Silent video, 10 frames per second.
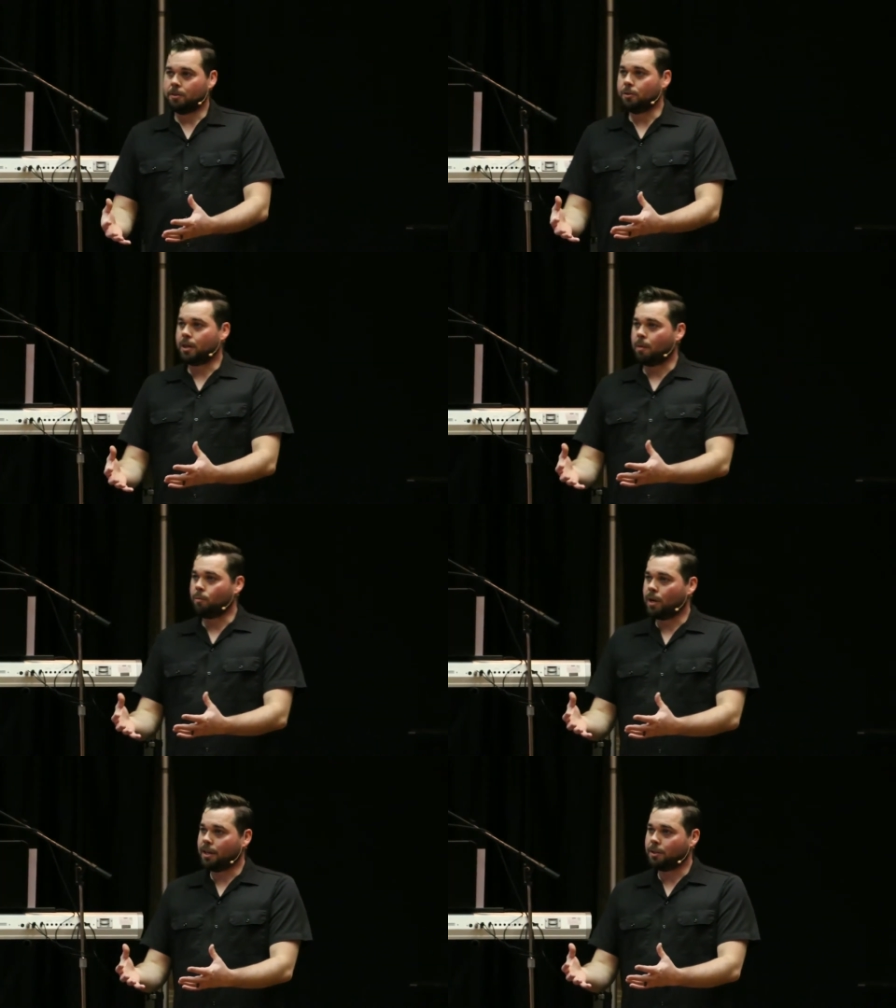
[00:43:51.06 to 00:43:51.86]
do you
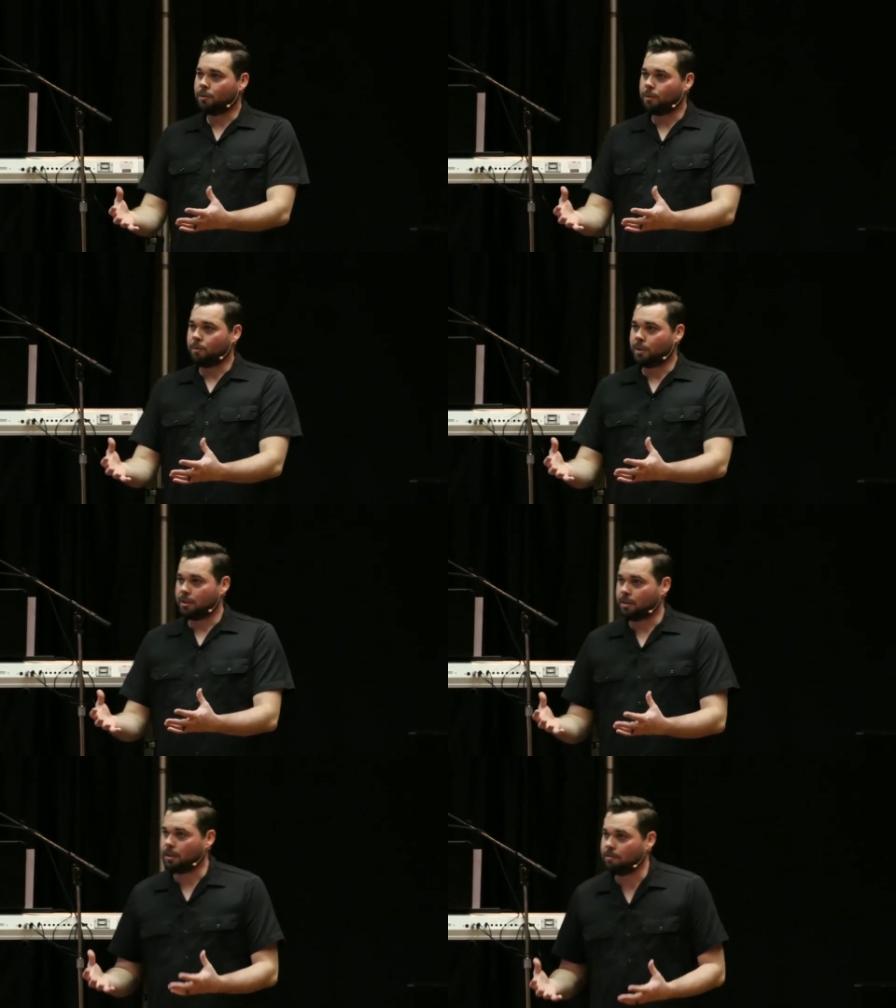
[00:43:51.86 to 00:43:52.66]
come ready to
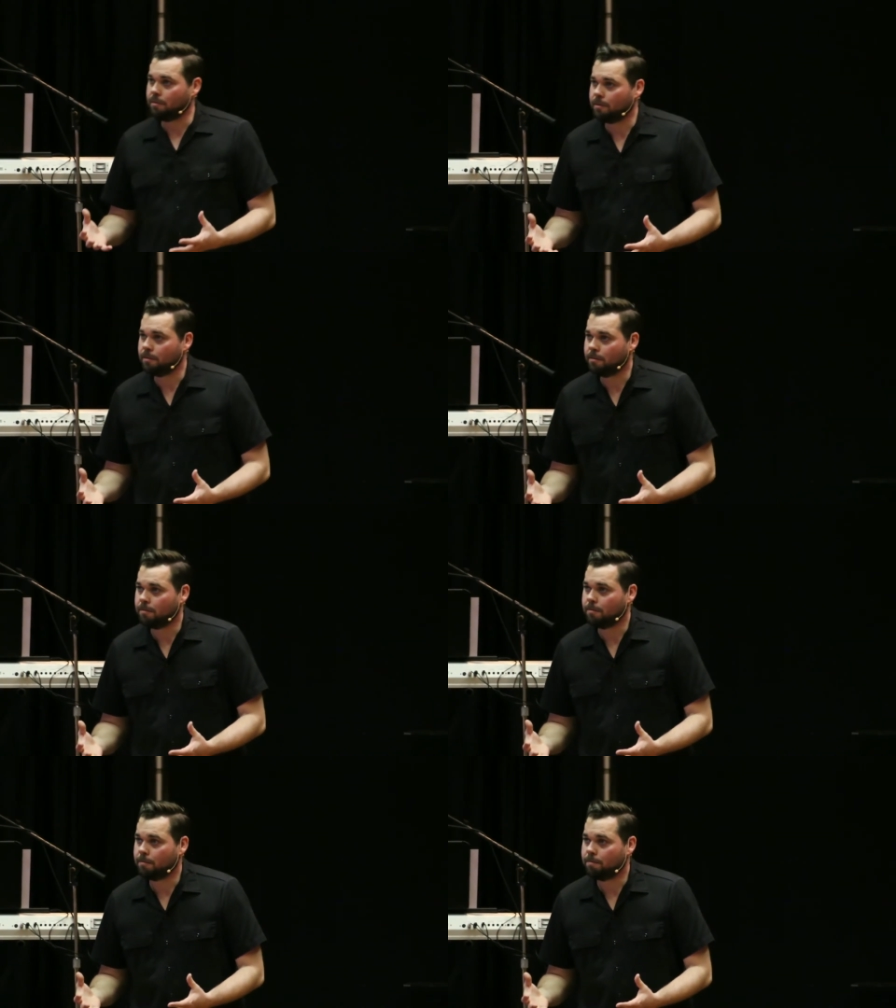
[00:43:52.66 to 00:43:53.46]
receive?
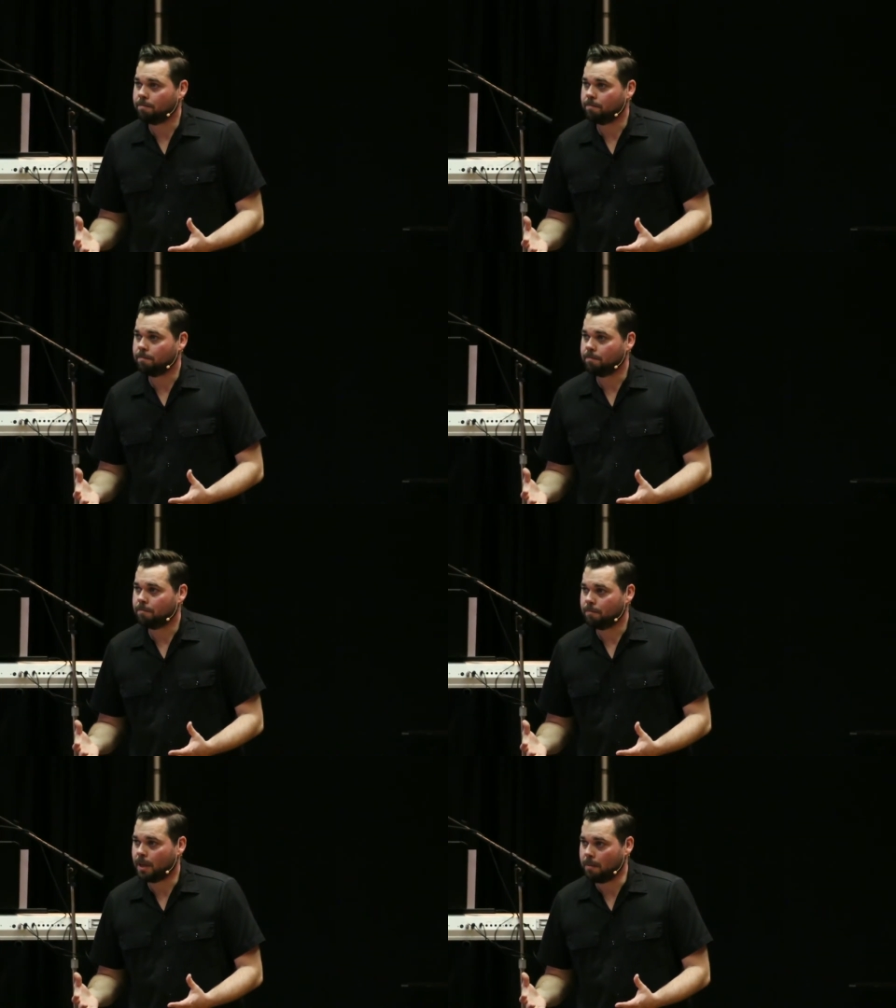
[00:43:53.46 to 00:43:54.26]

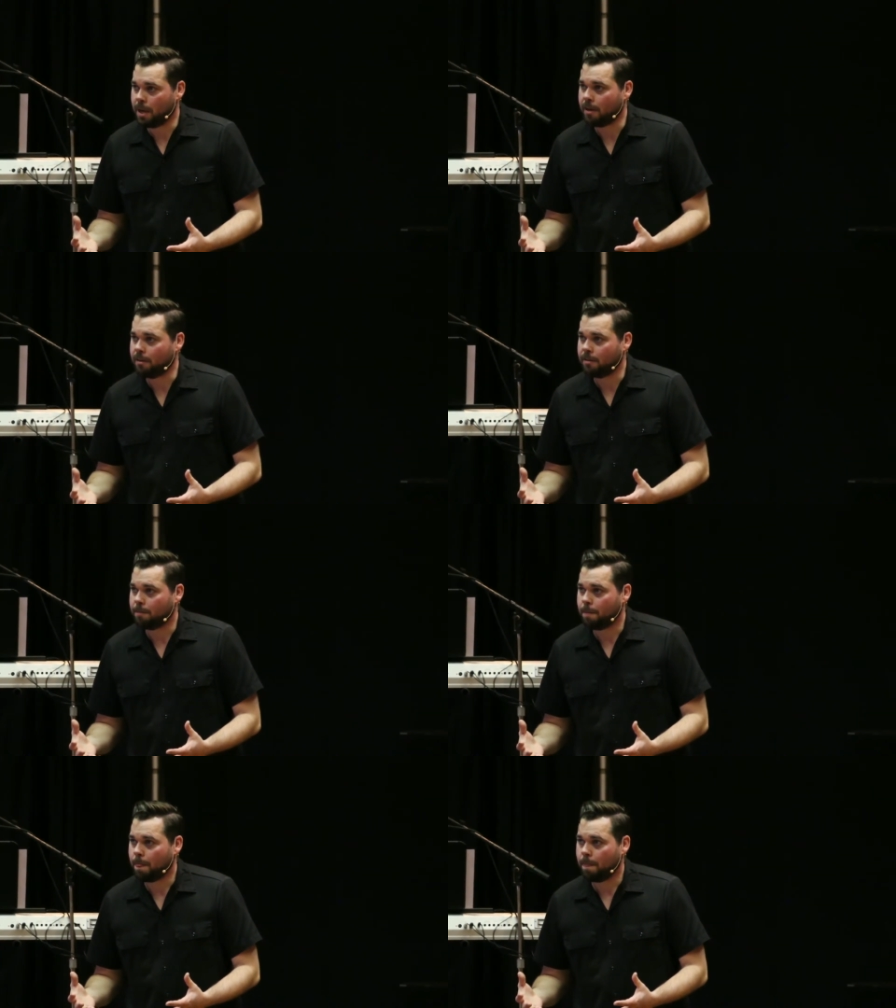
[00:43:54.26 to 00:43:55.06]
Amen?
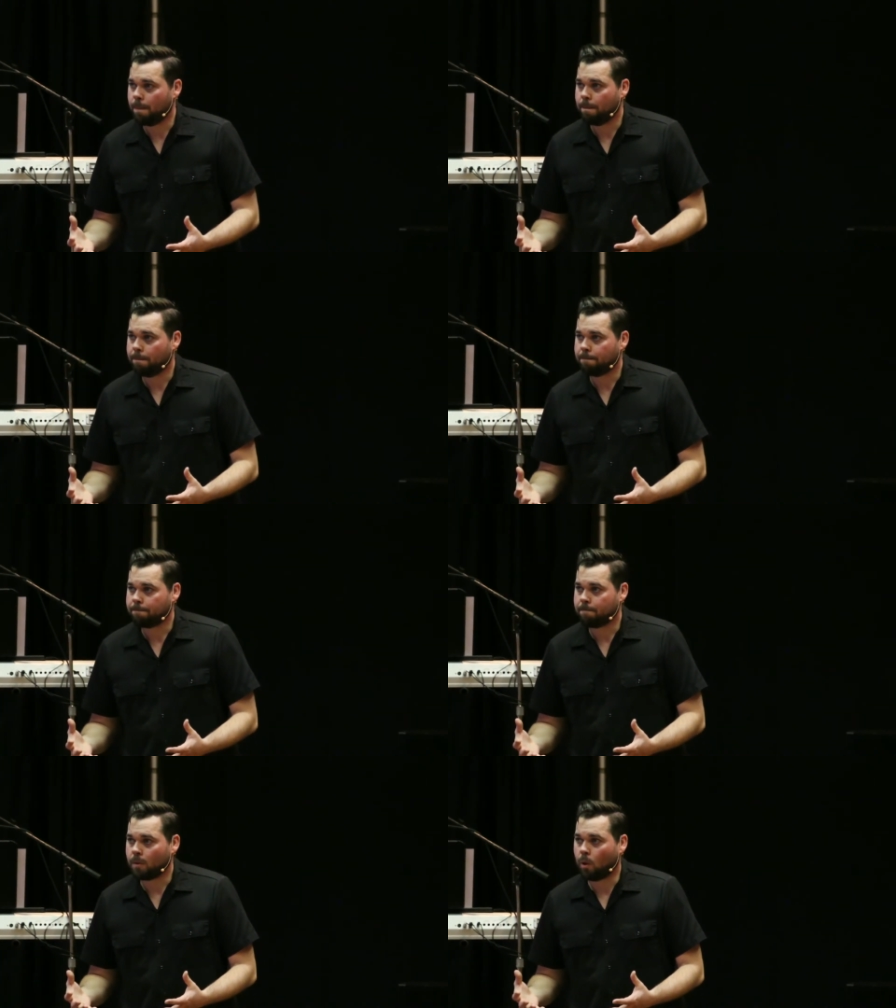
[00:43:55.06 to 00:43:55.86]

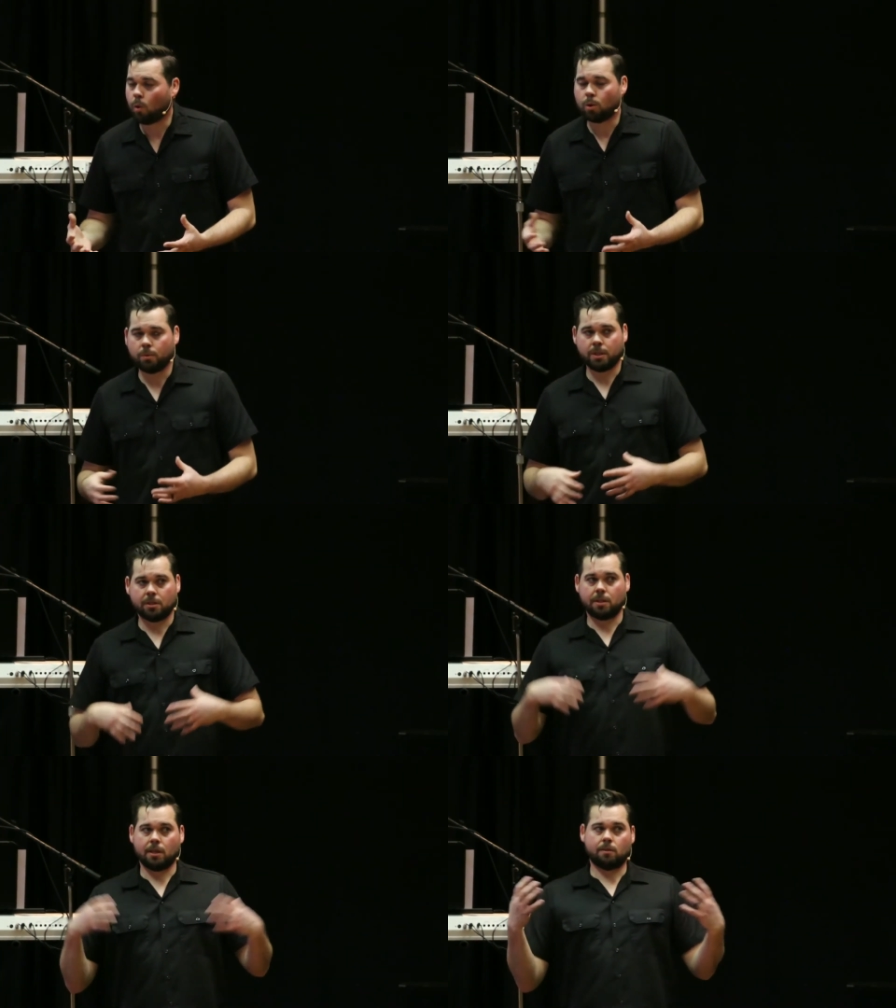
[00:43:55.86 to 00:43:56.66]
Or do we
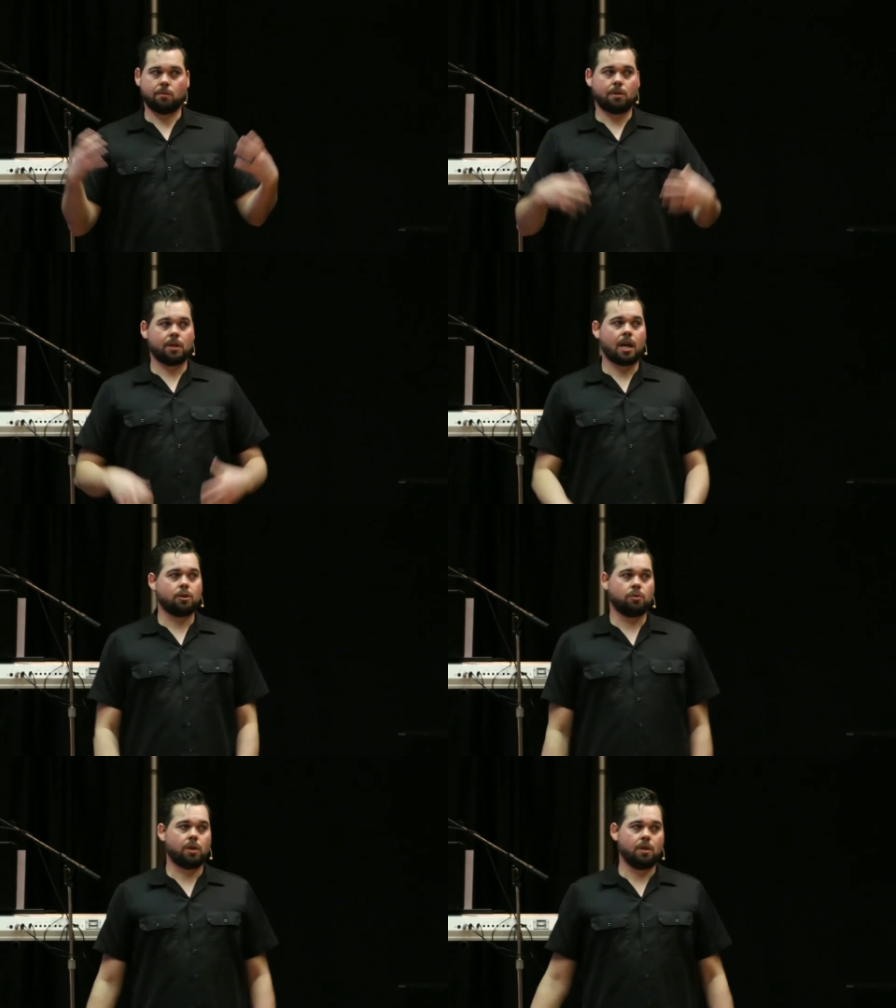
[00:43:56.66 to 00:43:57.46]
just think, well, God
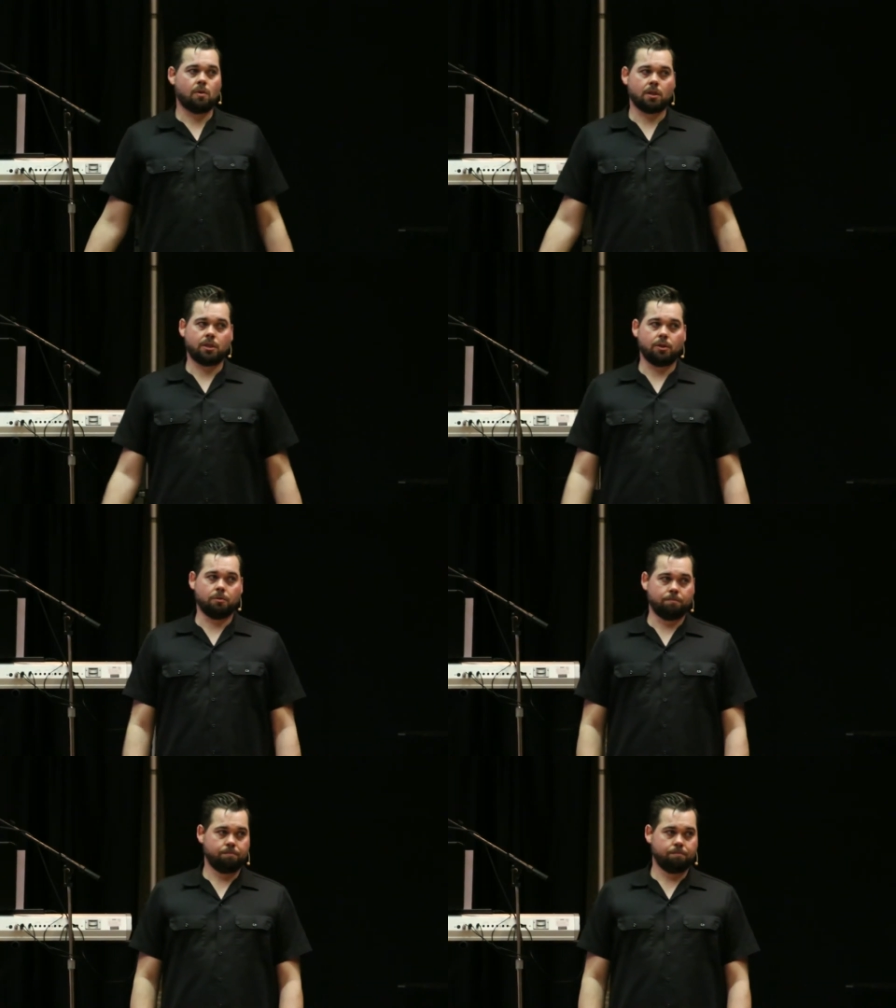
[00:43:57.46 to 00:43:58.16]
will do what He wants to do?